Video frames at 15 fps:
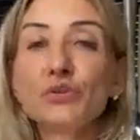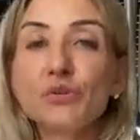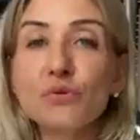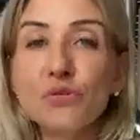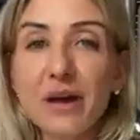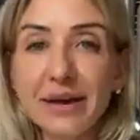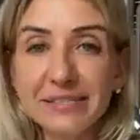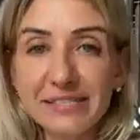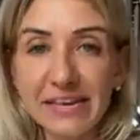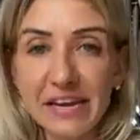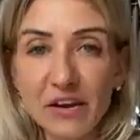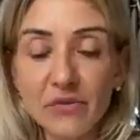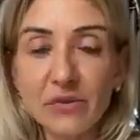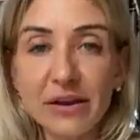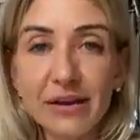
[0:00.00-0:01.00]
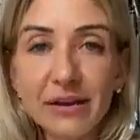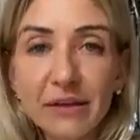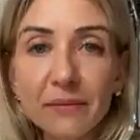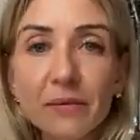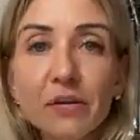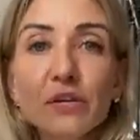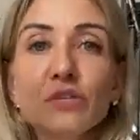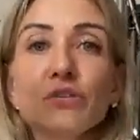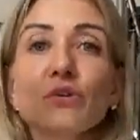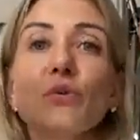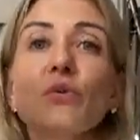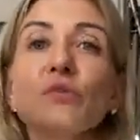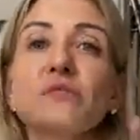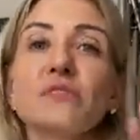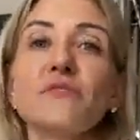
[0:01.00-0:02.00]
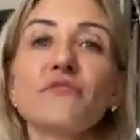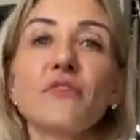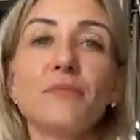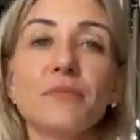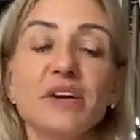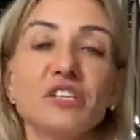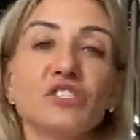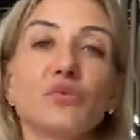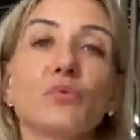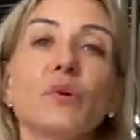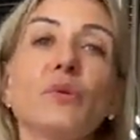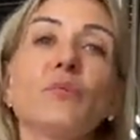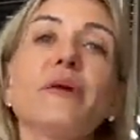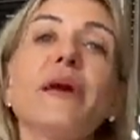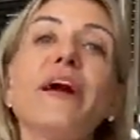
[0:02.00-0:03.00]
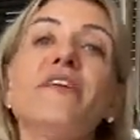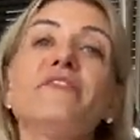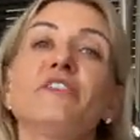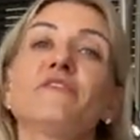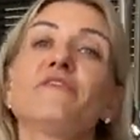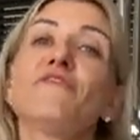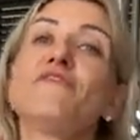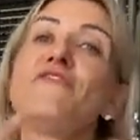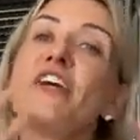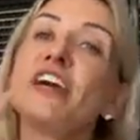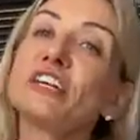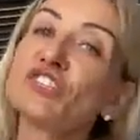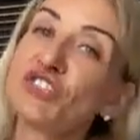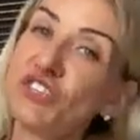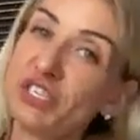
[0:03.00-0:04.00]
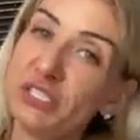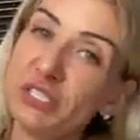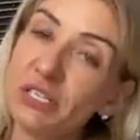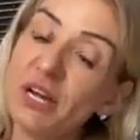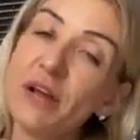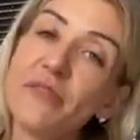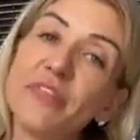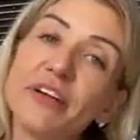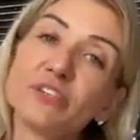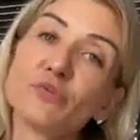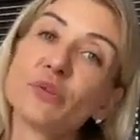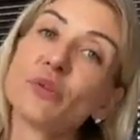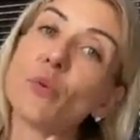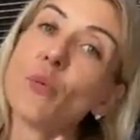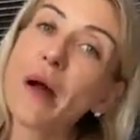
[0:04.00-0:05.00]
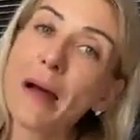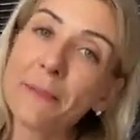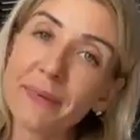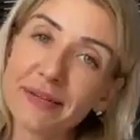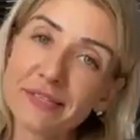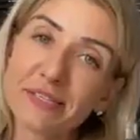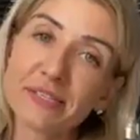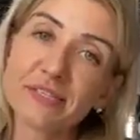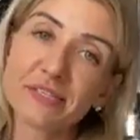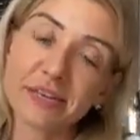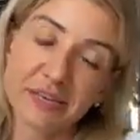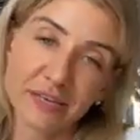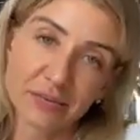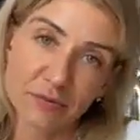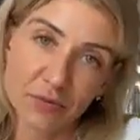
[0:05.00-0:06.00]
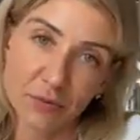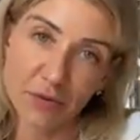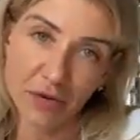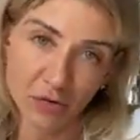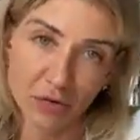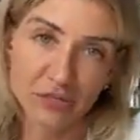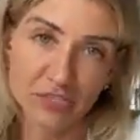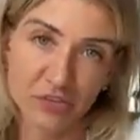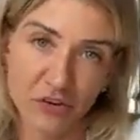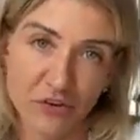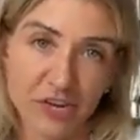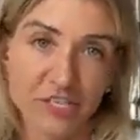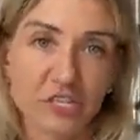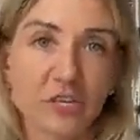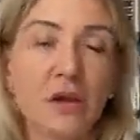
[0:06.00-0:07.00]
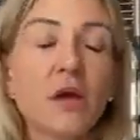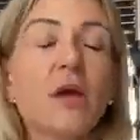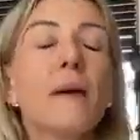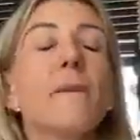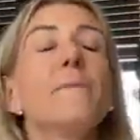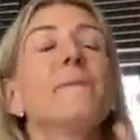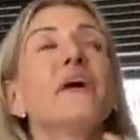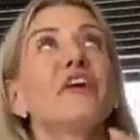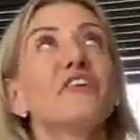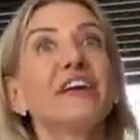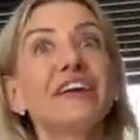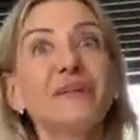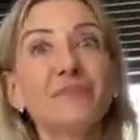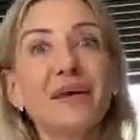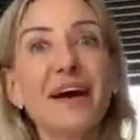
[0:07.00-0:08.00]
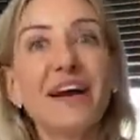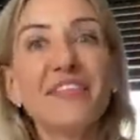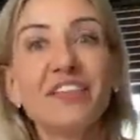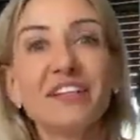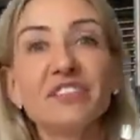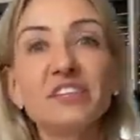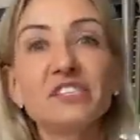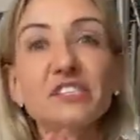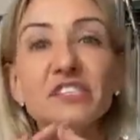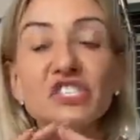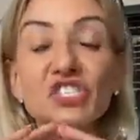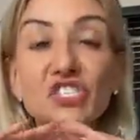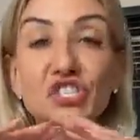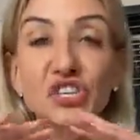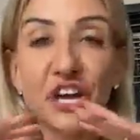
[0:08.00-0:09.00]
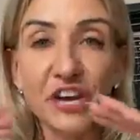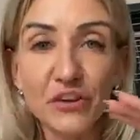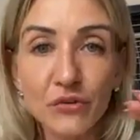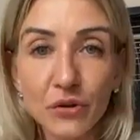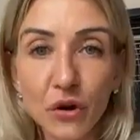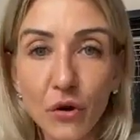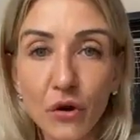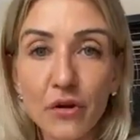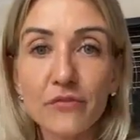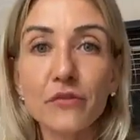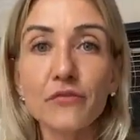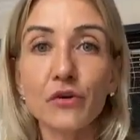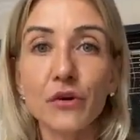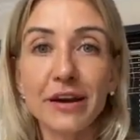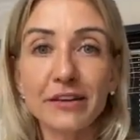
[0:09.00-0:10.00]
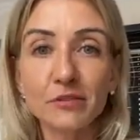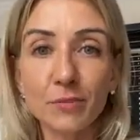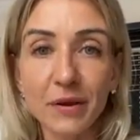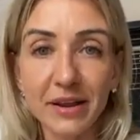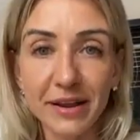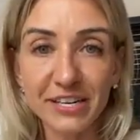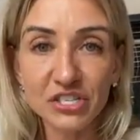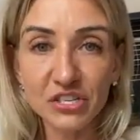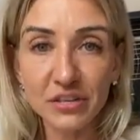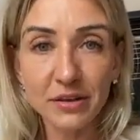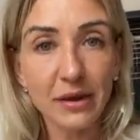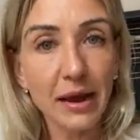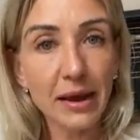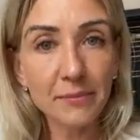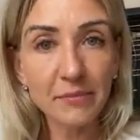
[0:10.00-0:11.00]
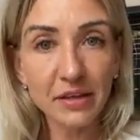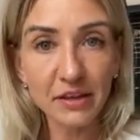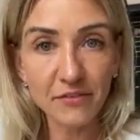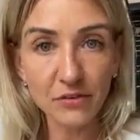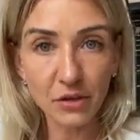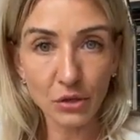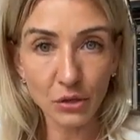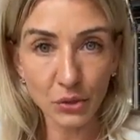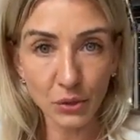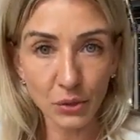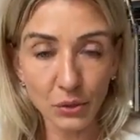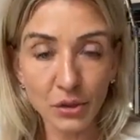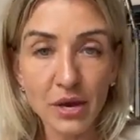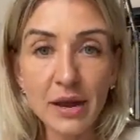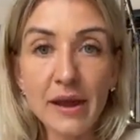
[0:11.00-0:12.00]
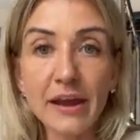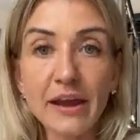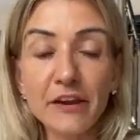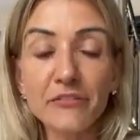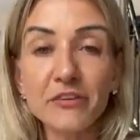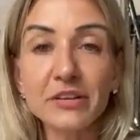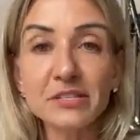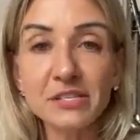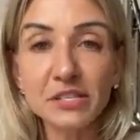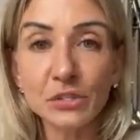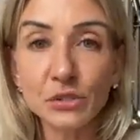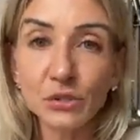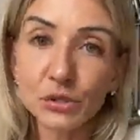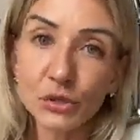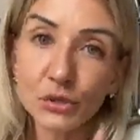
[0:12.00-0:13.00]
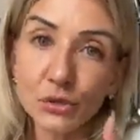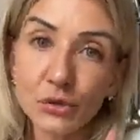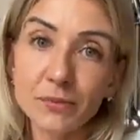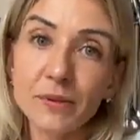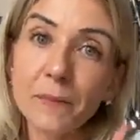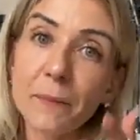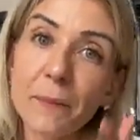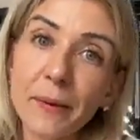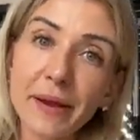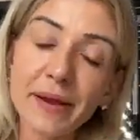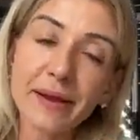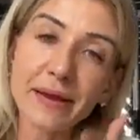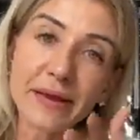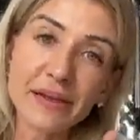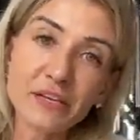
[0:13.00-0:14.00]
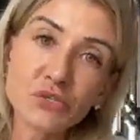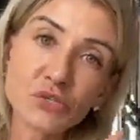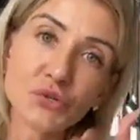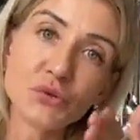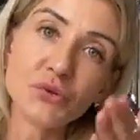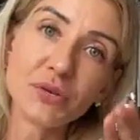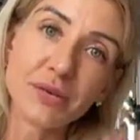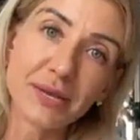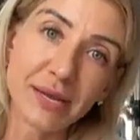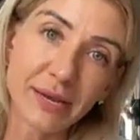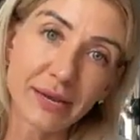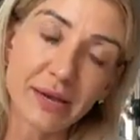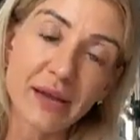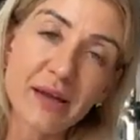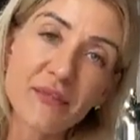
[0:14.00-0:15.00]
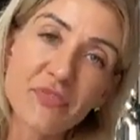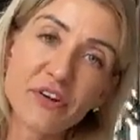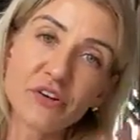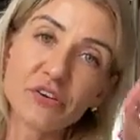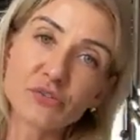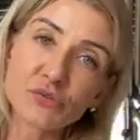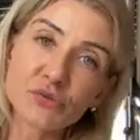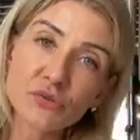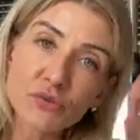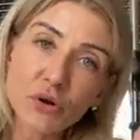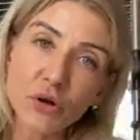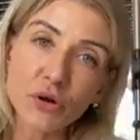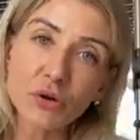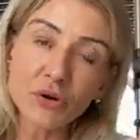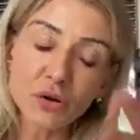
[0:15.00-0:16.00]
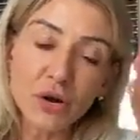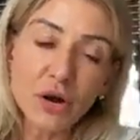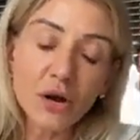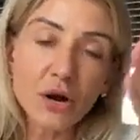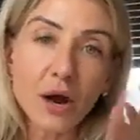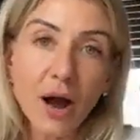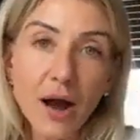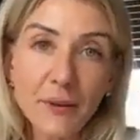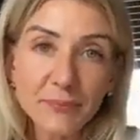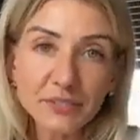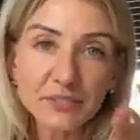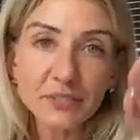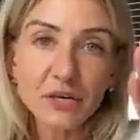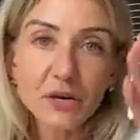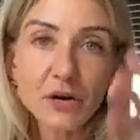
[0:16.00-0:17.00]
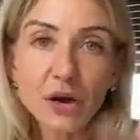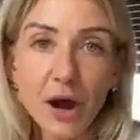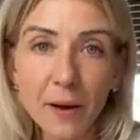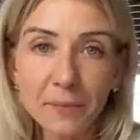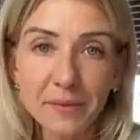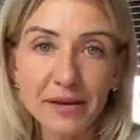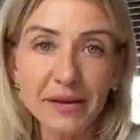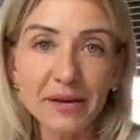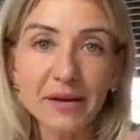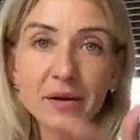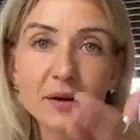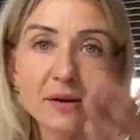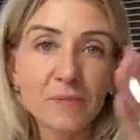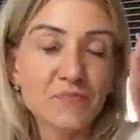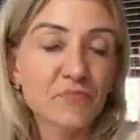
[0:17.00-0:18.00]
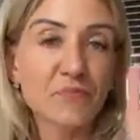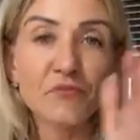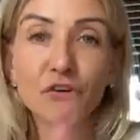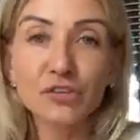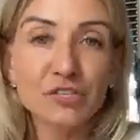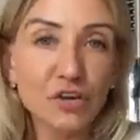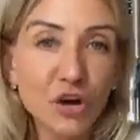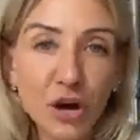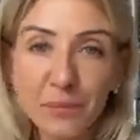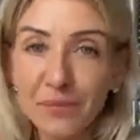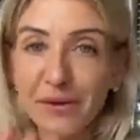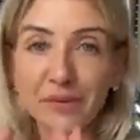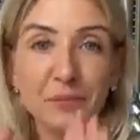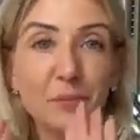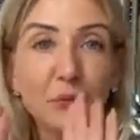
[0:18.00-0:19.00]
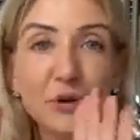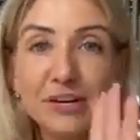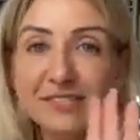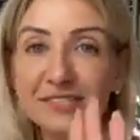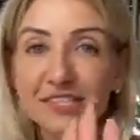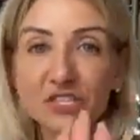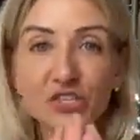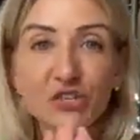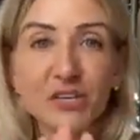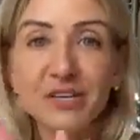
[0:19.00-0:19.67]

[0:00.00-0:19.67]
to that area to cause inflammation. When we have infection, that's when the white blood cells take into consideration. Bearing in mind that this is a general overview explanation that I'm giving you, every single human being is unique. There is no carbon copy, photocopied print that